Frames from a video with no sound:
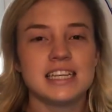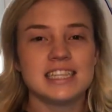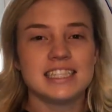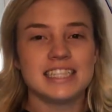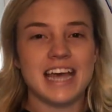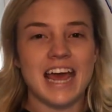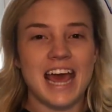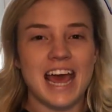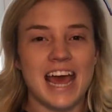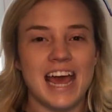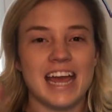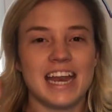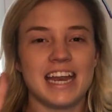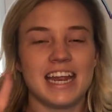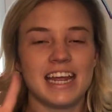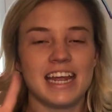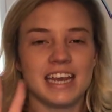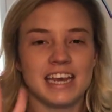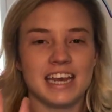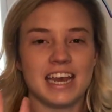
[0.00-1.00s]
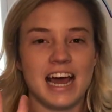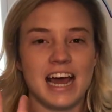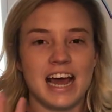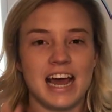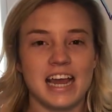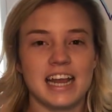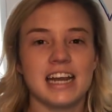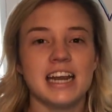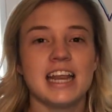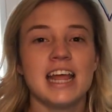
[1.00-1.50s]
10,
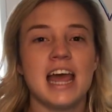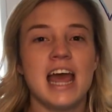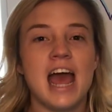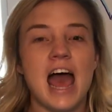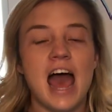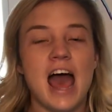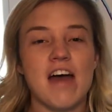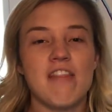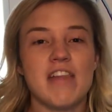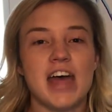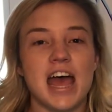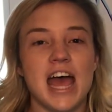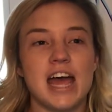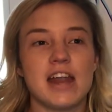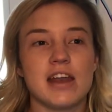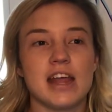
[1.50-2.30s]
9, and then